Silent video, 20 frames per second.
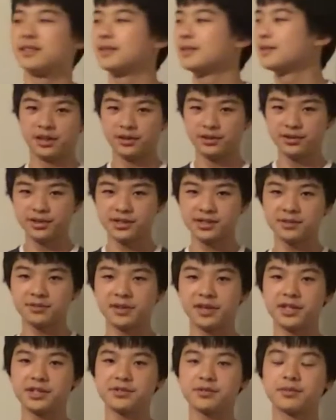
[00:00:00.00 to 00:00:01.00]
Another
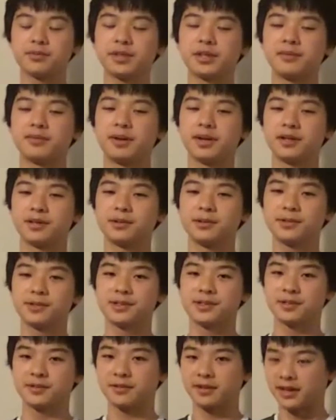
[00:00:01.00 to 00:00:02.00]
disadvantage from playing penhold
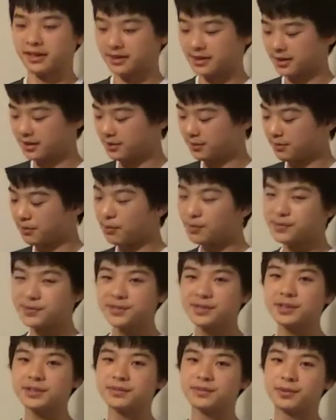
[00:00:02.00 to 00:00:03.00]
is the fact that most
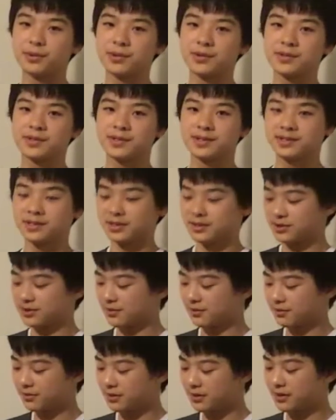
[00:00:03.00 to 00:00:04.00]
of the force is on your
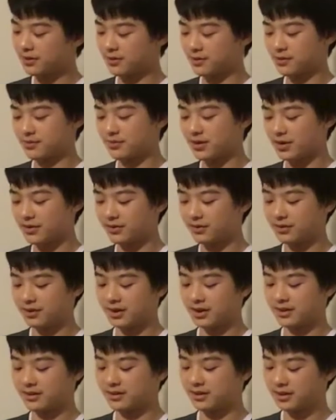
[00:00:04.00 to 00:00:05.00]
fingers rather
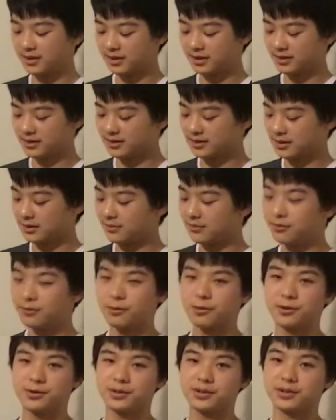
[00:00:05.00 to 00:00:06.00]
than some
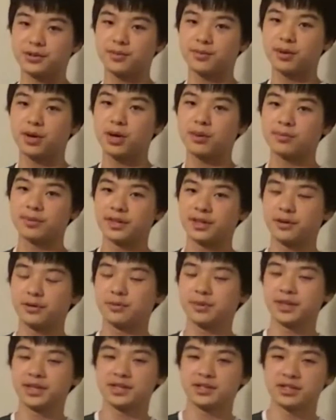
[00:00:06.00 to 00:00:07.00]
force on your palm like you're
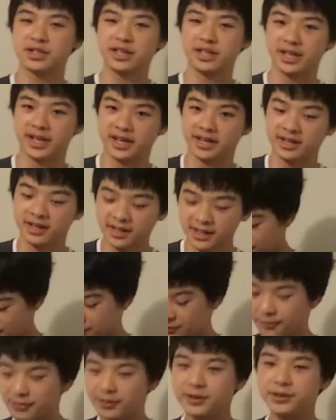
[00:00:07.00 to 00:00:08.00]
playing shakehand. Your
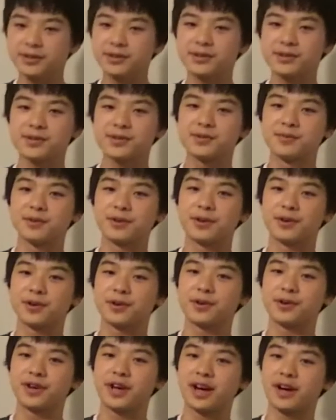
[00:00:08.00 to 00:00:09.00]
fingers will
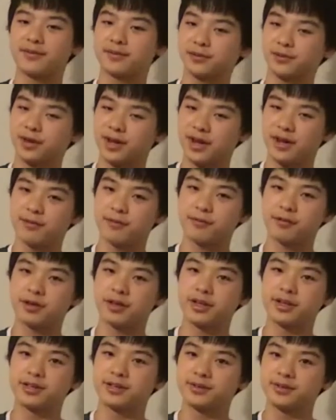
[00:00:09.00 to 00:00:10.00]
hurt after
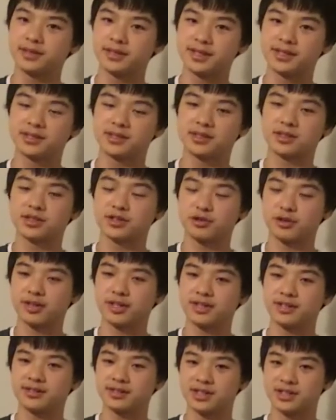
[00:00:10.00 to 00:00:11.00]
every decent
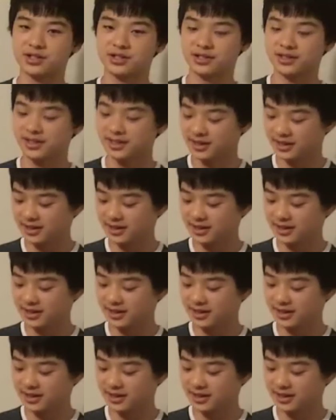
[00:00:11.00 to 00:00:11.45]
training session.